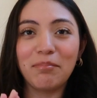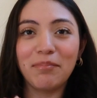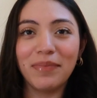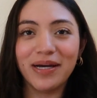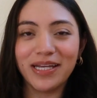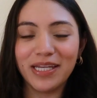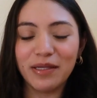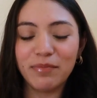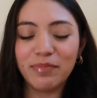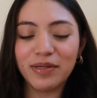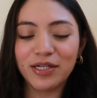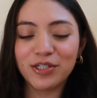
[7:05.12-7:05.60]

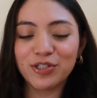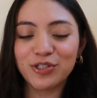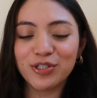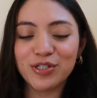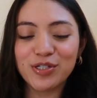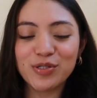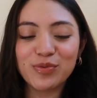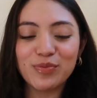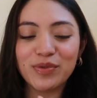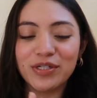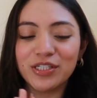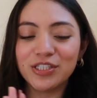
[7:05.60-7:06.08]
money
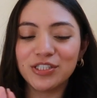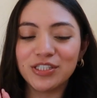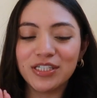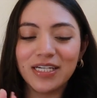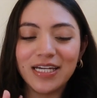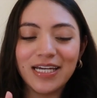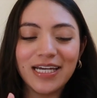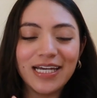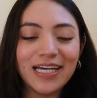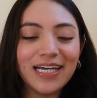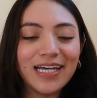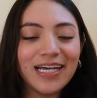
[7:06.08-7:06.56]
pictures, which
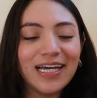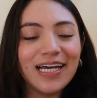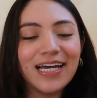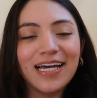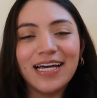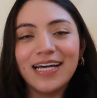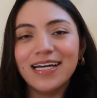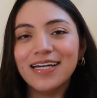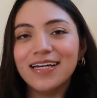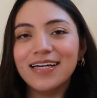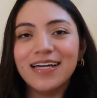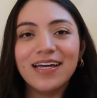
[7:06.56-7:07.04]

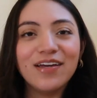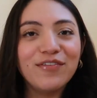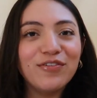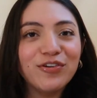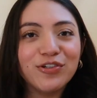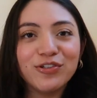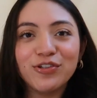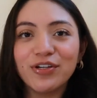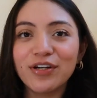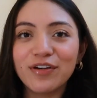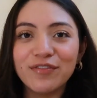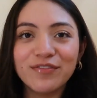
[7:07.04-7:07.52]
if
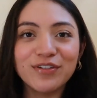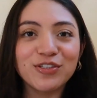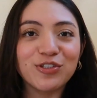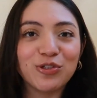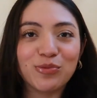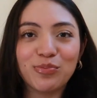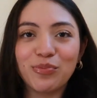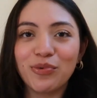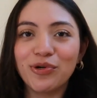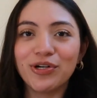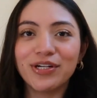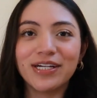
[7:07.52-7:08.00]
you're doing a
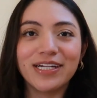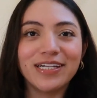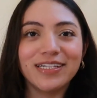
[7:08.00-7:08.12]
vision board,